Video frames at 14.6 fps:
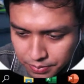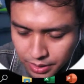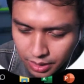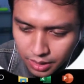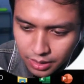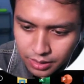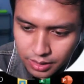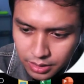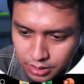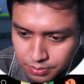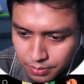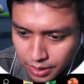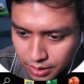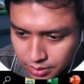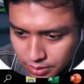PL and then
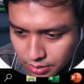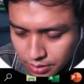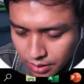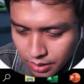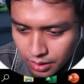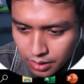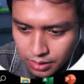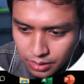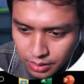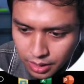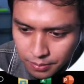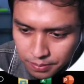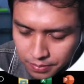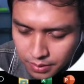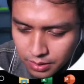space, and
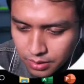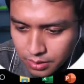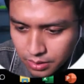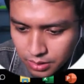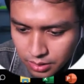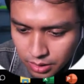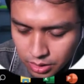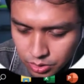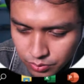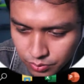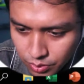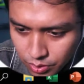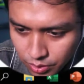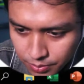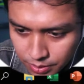yep, it's
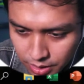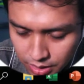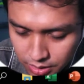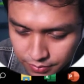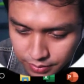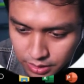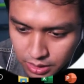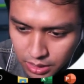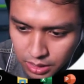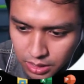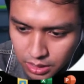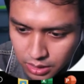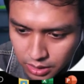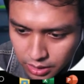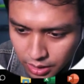for
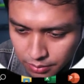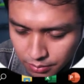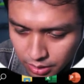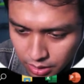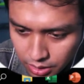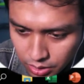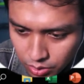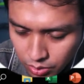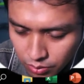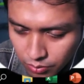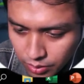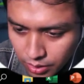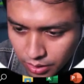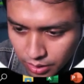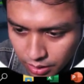productivity, can make your
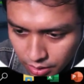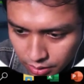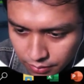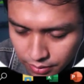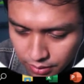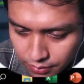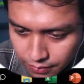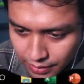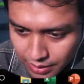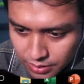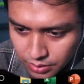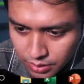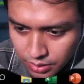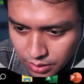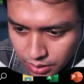work even
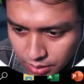faster.